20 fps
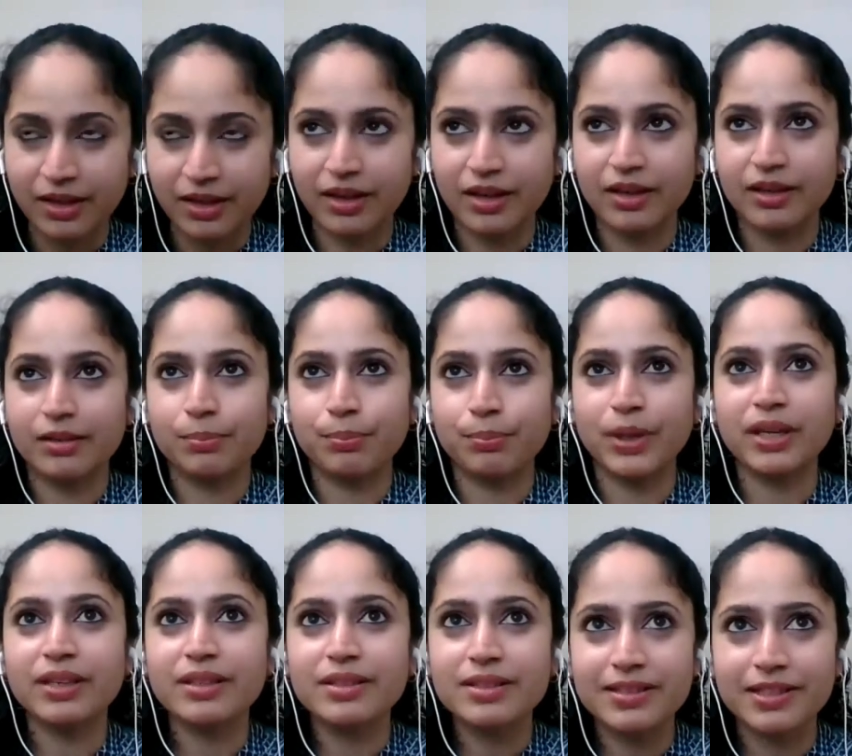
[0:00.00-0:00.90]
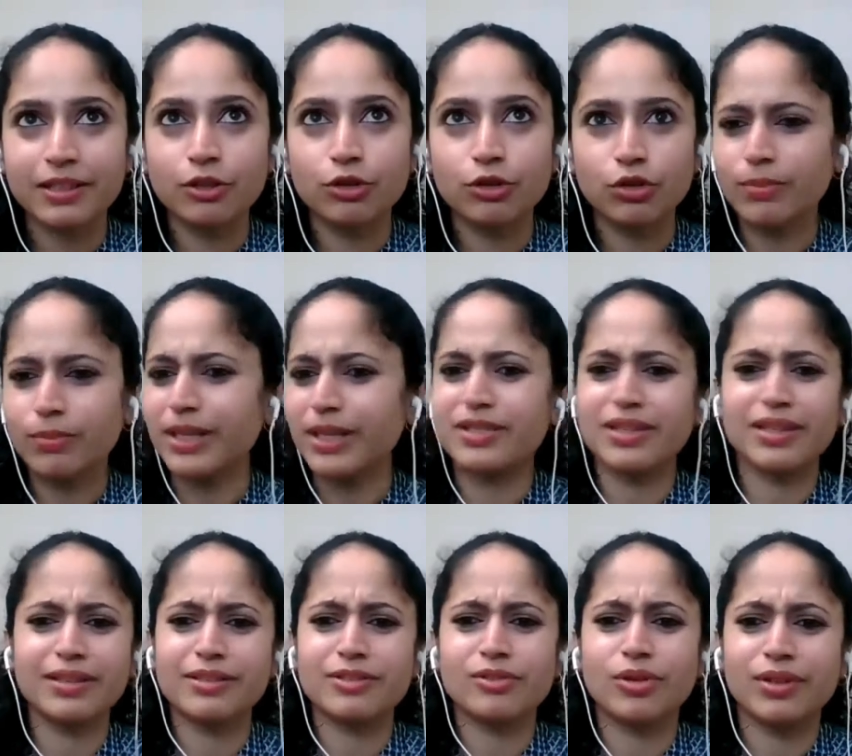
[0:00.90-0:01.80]
And parents tell, you know, my
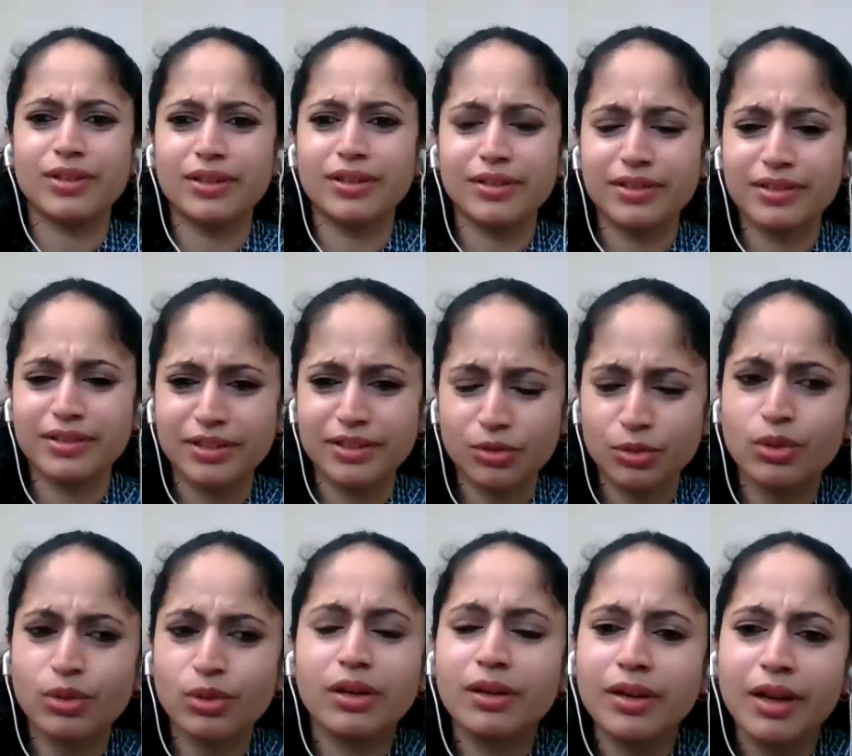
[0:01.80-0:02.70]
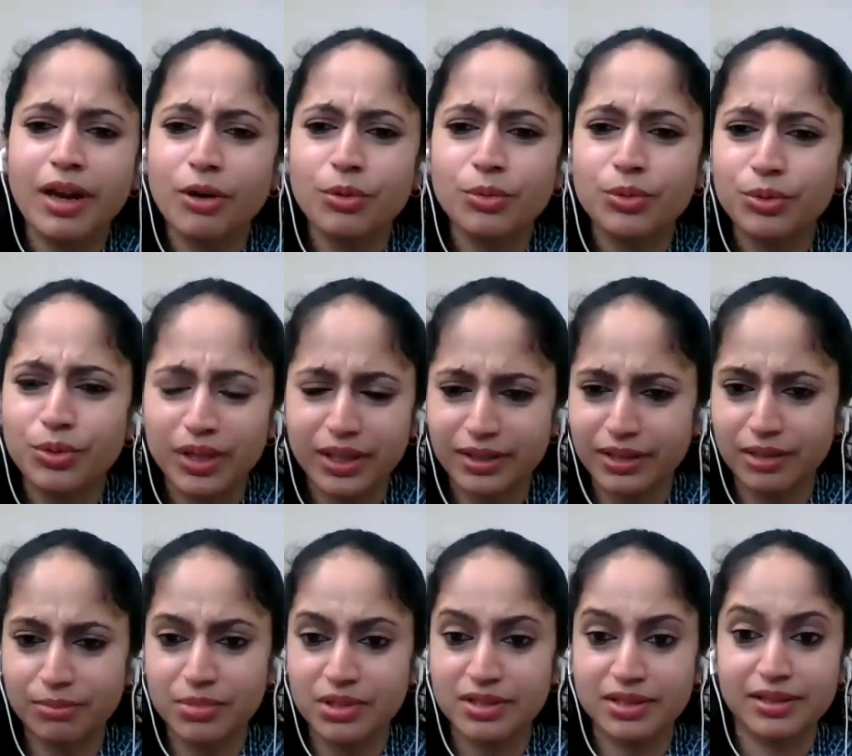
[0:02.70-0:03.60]
child is not interested to learn how to write
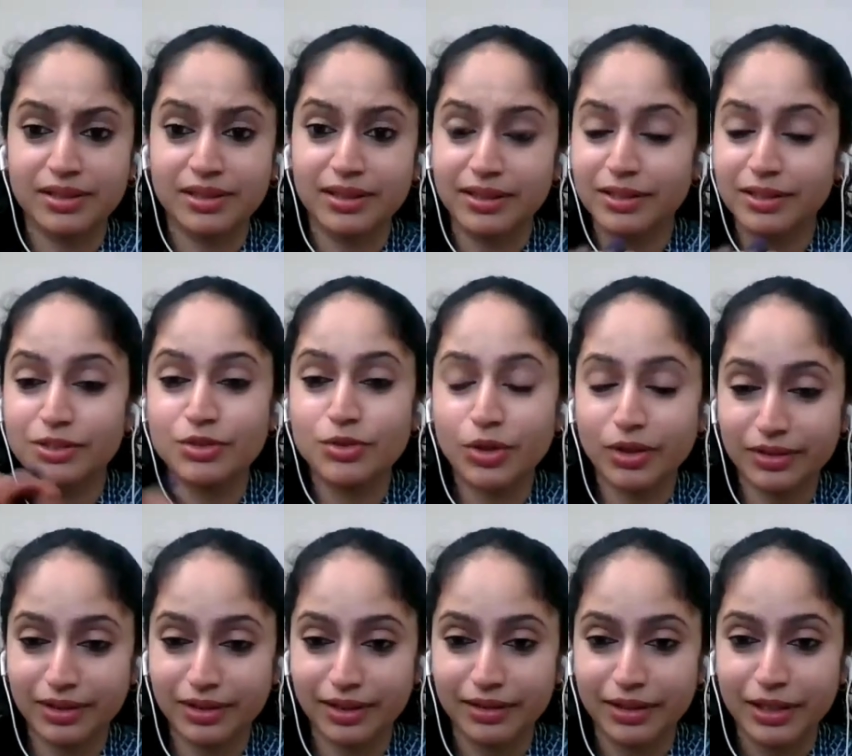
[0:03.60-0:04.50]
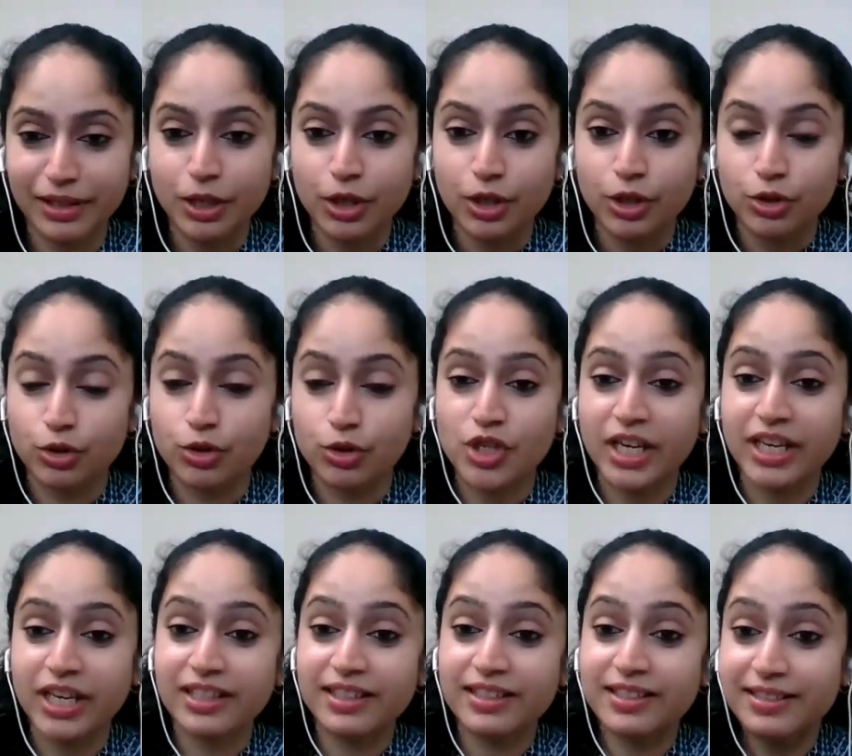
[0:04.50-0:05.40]
ABCD. It's not that. Your
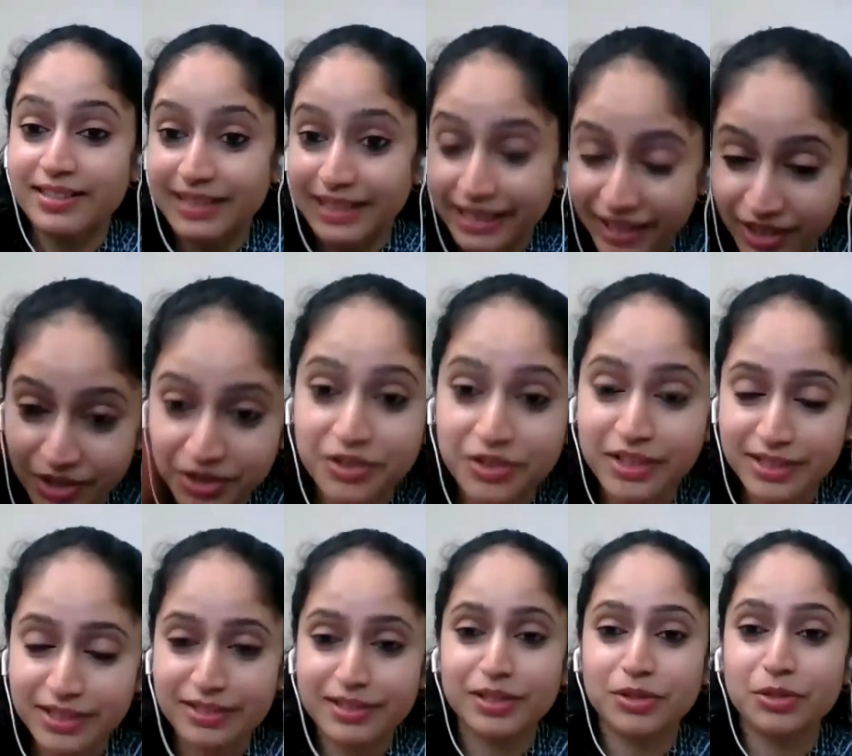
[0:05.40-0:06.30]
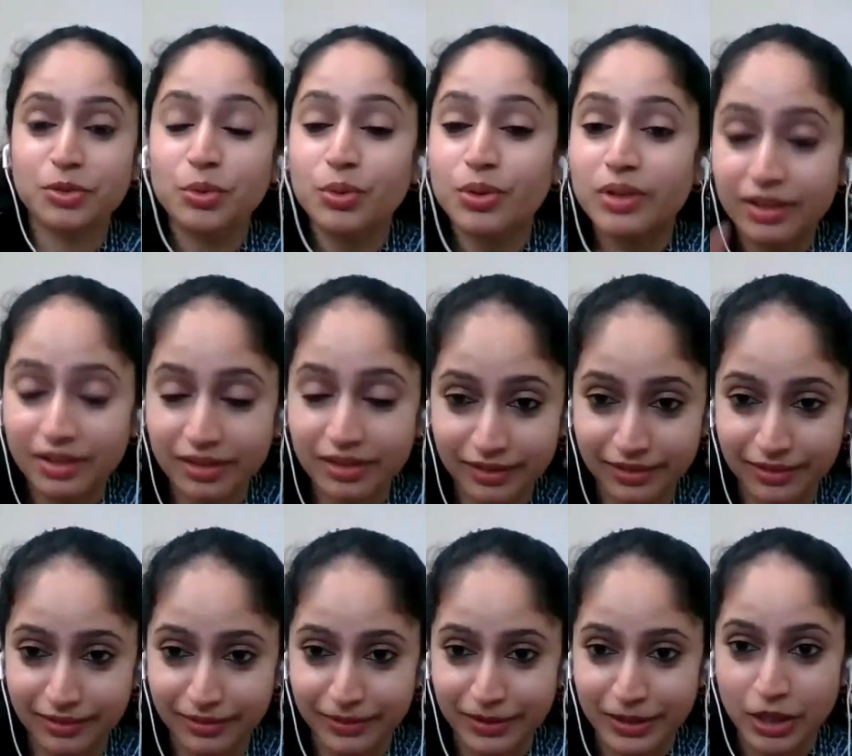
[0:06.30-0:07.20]
child is interested to
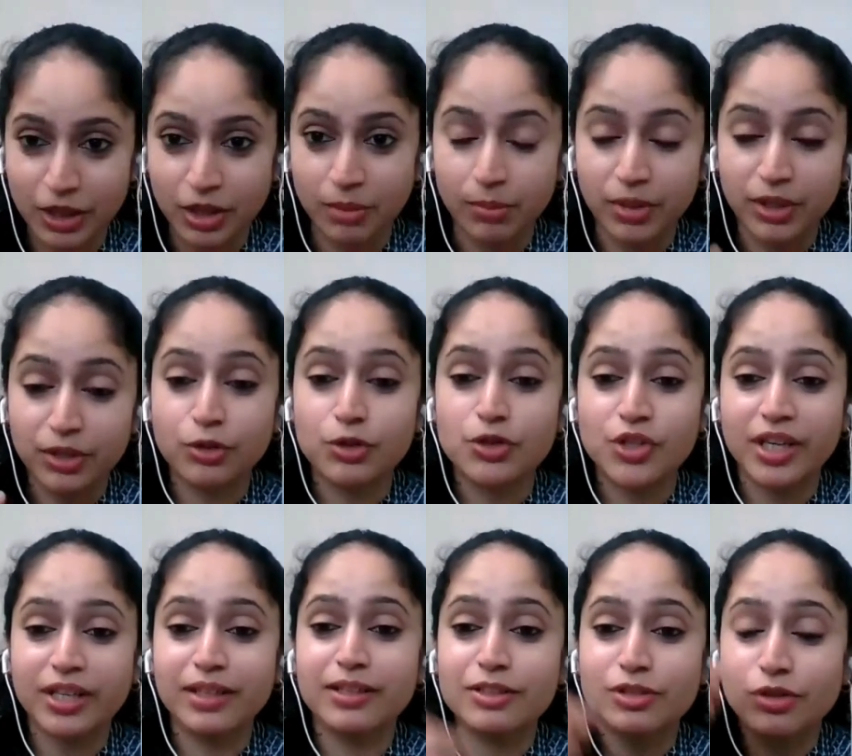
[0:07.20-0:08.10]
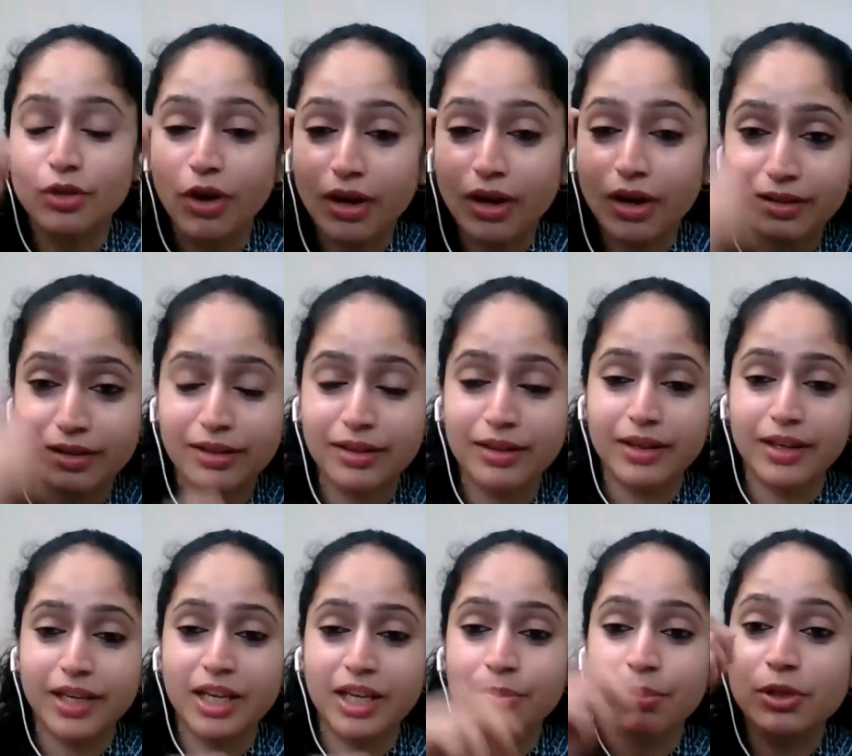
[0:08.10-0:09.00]
learn, but your child is not
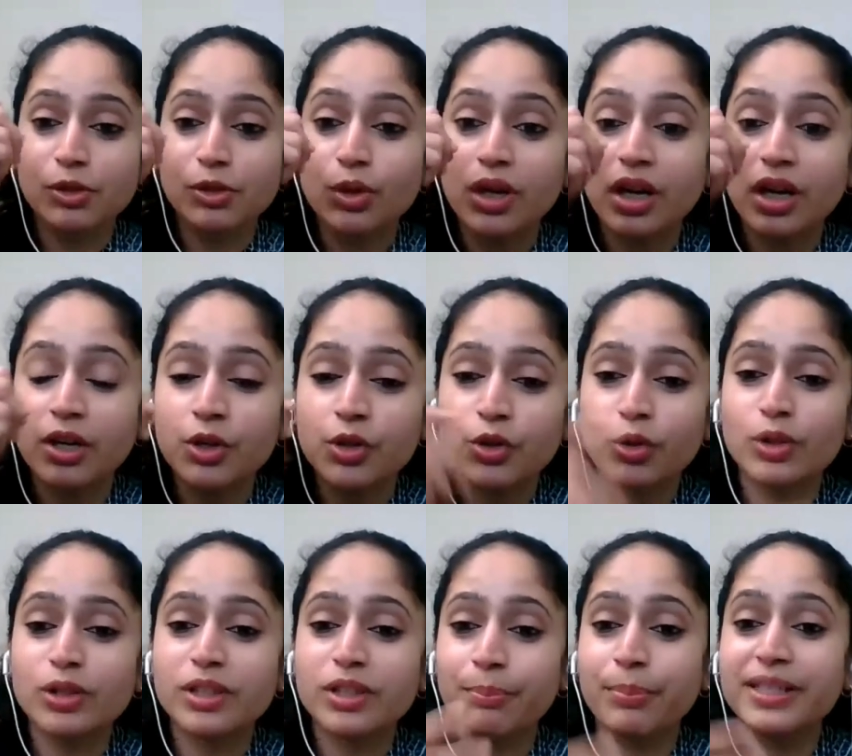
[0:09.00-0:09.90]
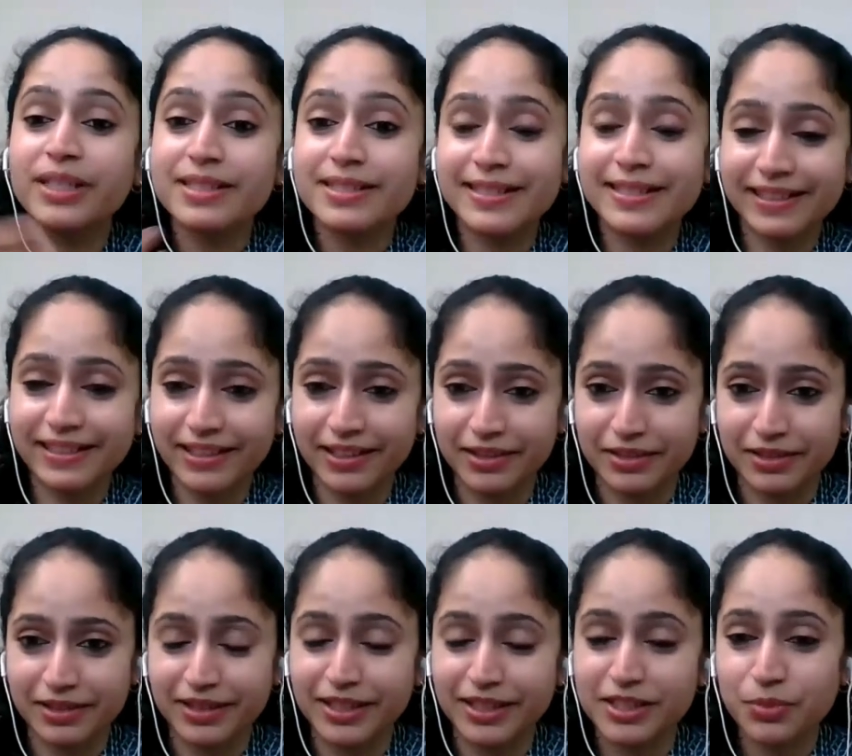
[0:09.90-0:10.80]
able to control the pencil
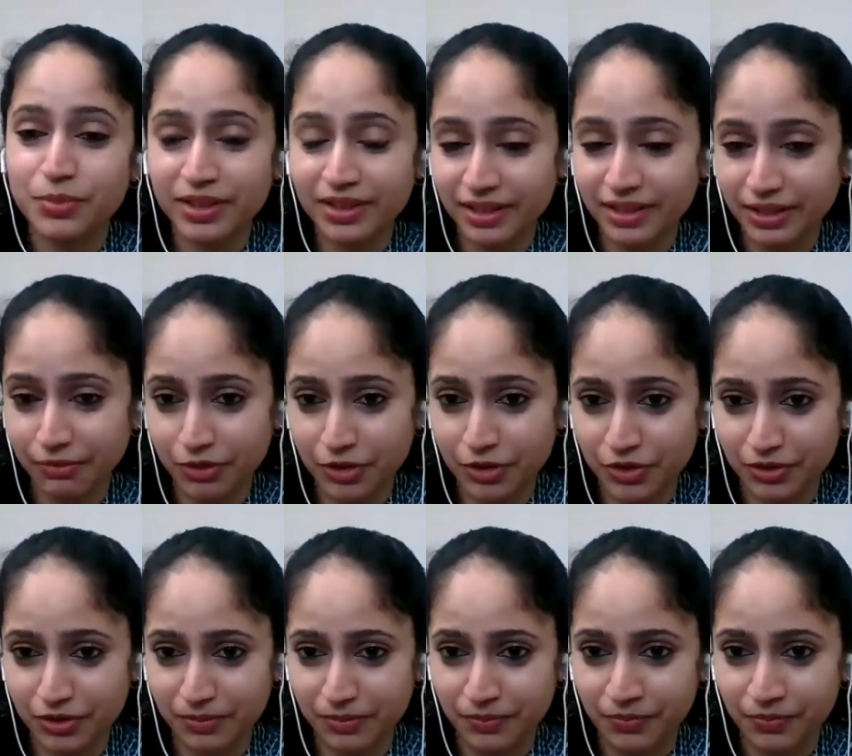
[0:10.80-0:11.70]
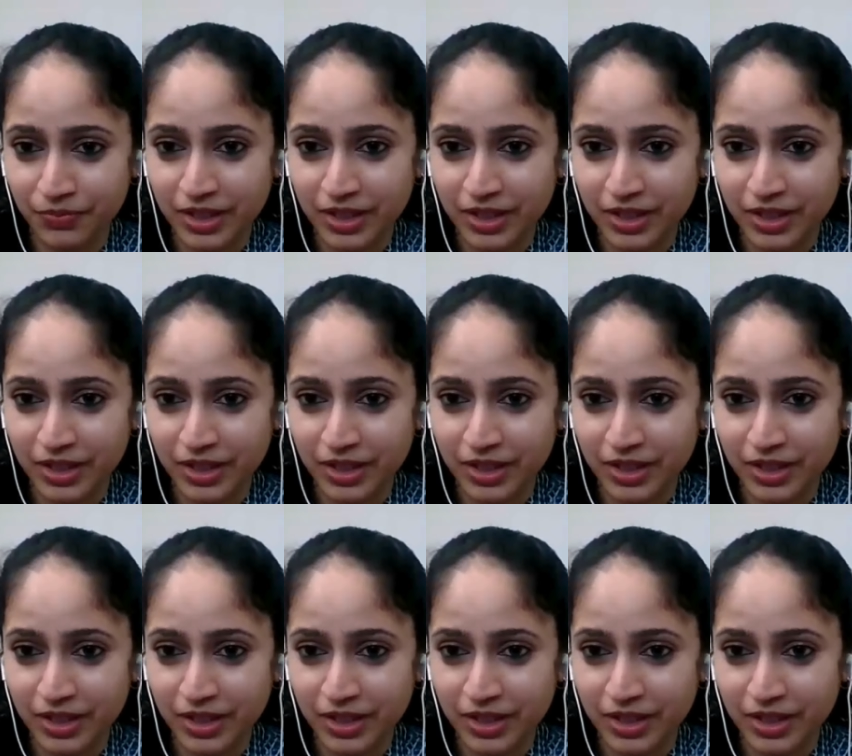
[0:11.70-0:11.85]
yet. That's why the aversion.